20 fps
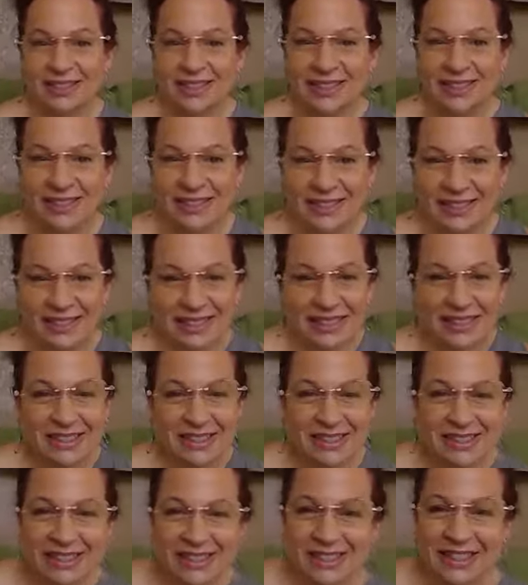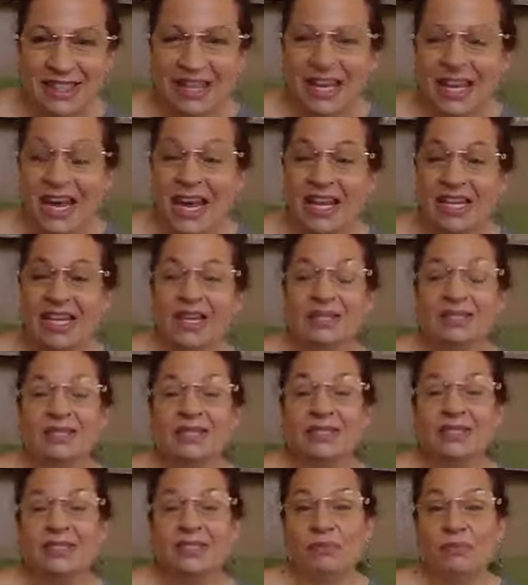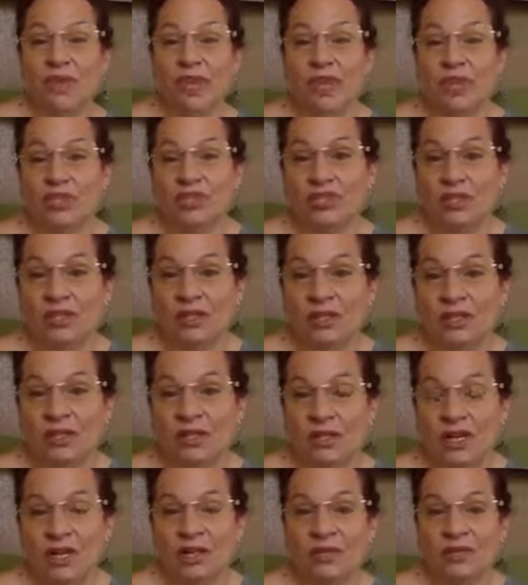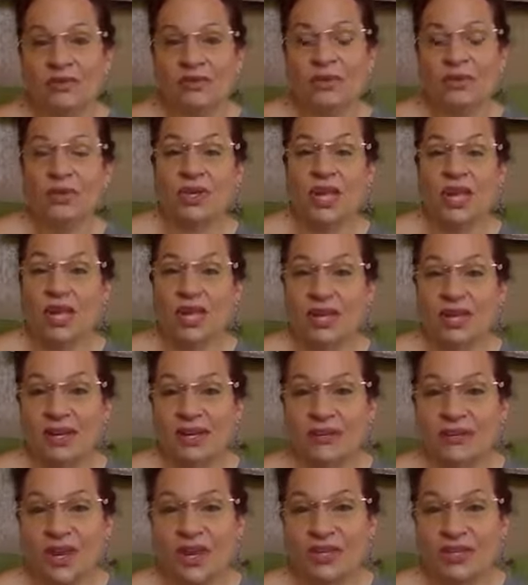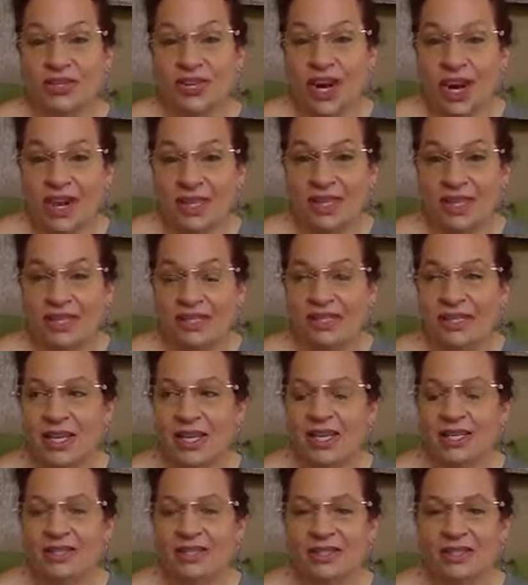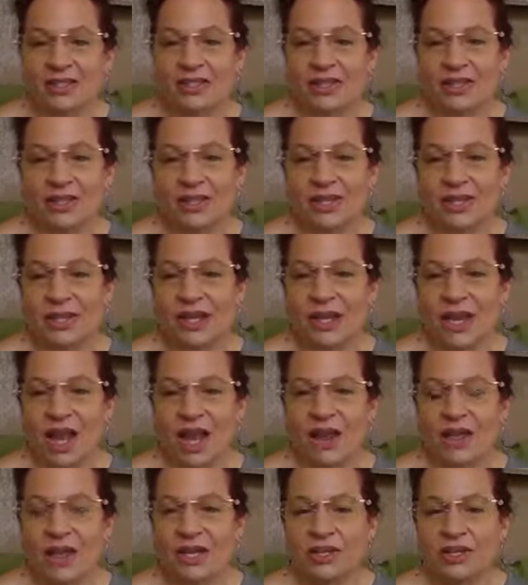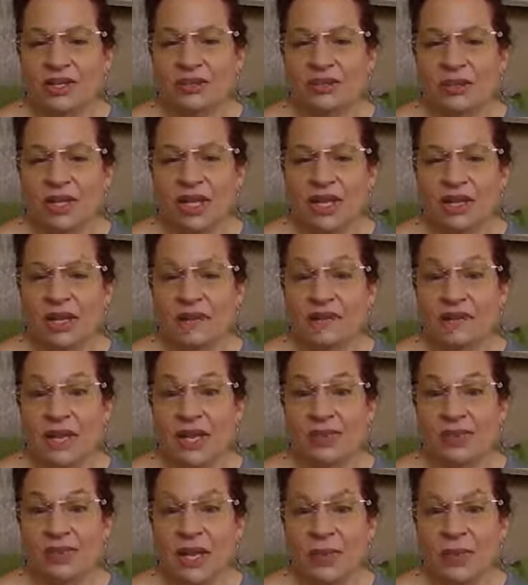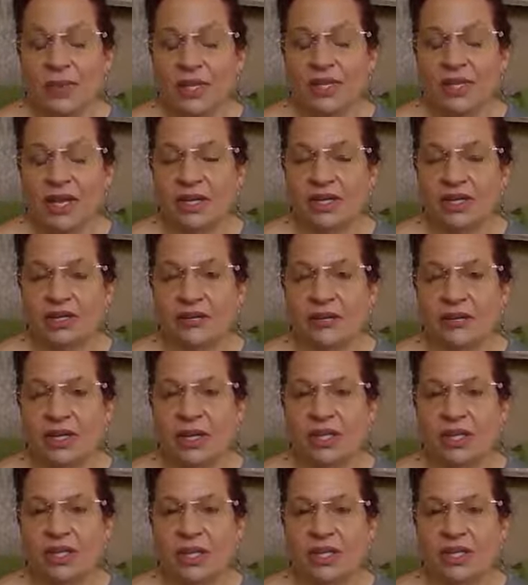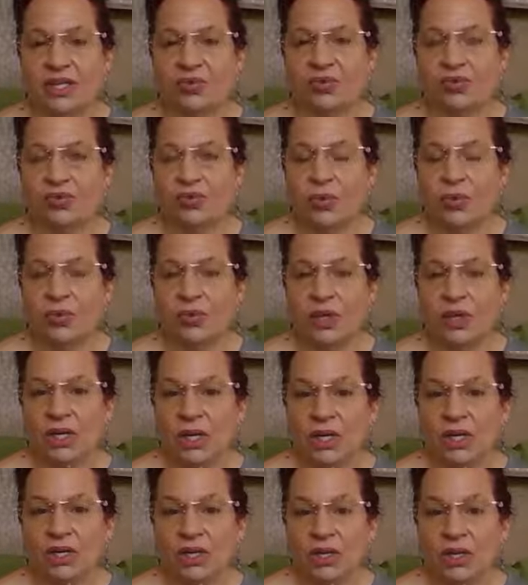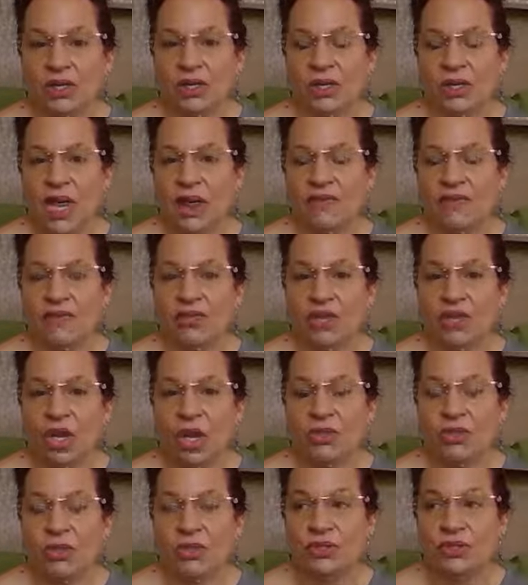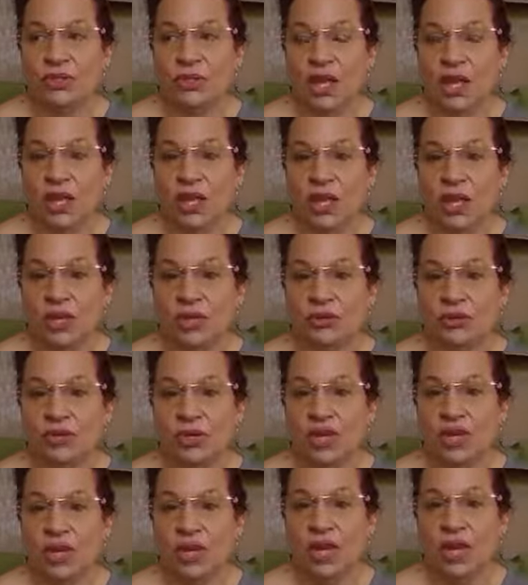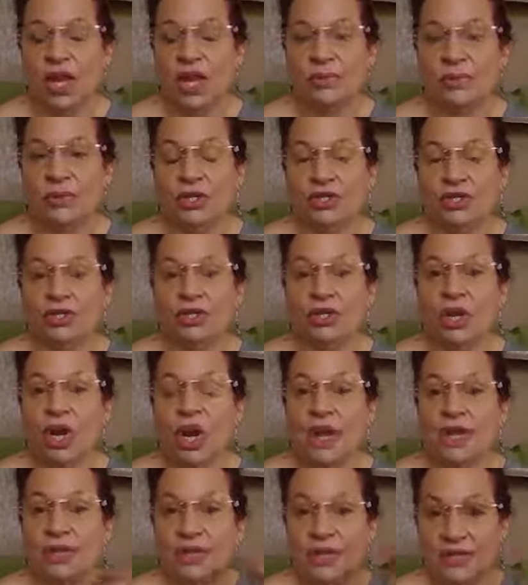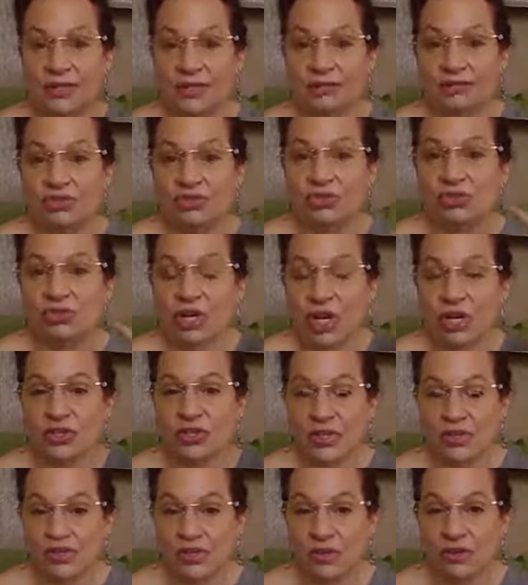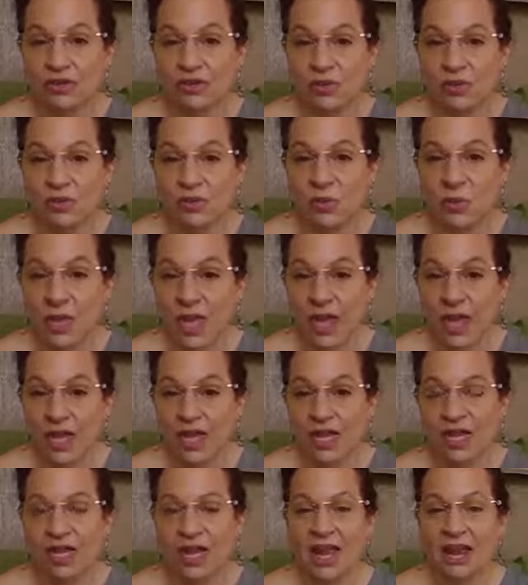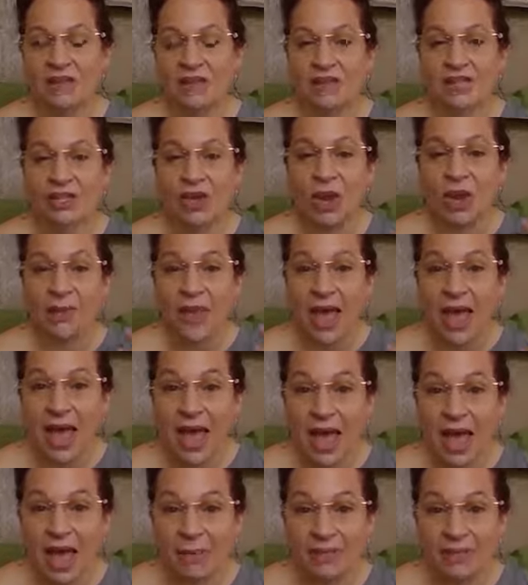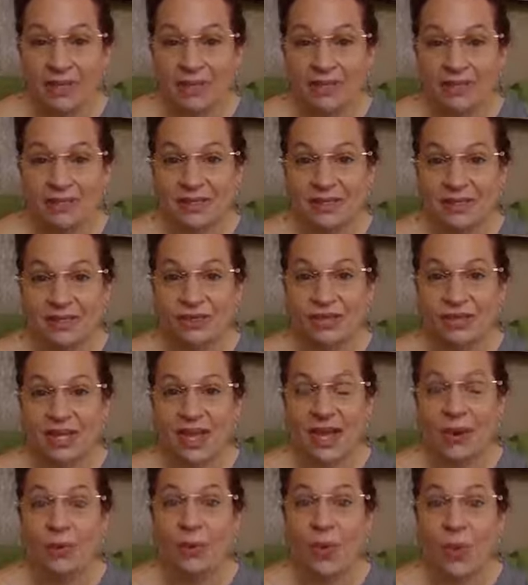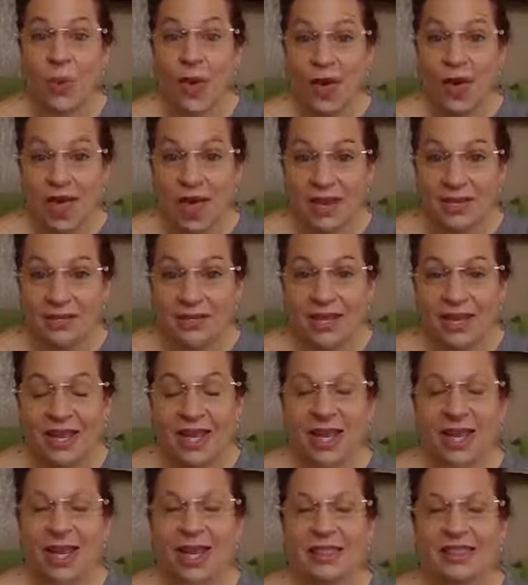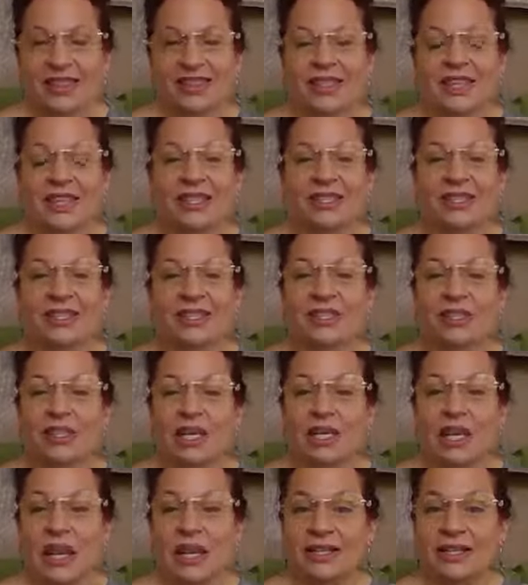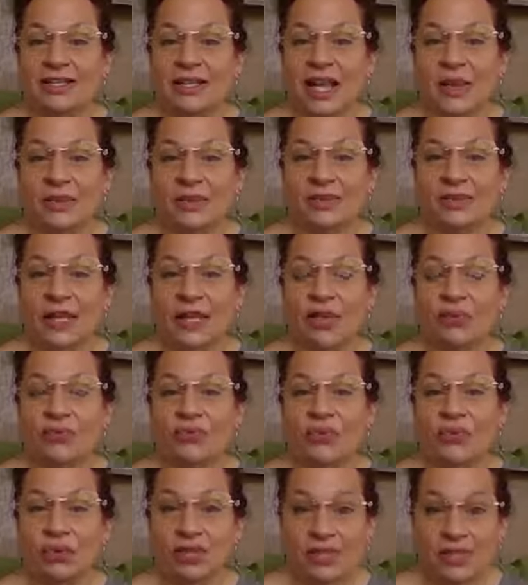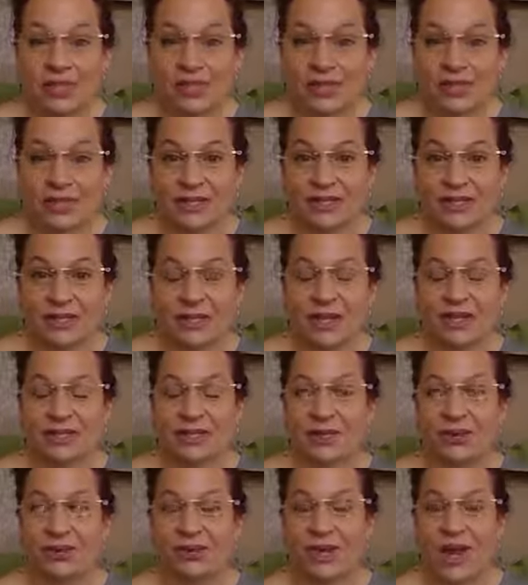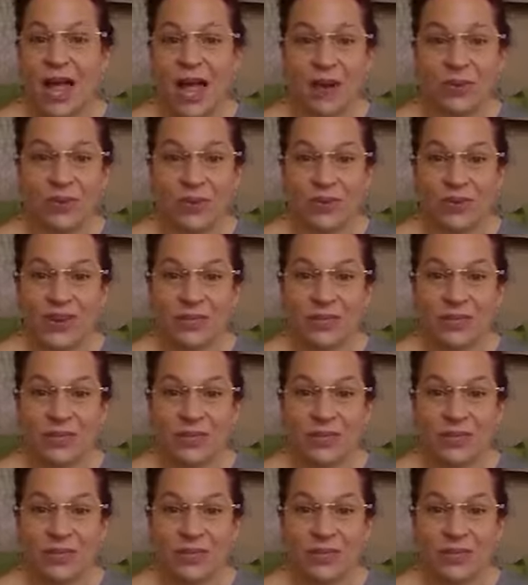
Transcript: An anticipation of, okay, if I try this, this. I, I just feel like that faith cometh. I just feel like that there's something in you that every time you say, Hey, Lord, I'm going to try this. I'm going to stretch myself this way. Every time it happens, you're like, What? Then the next time is like, Of course he's going to do it. So now what do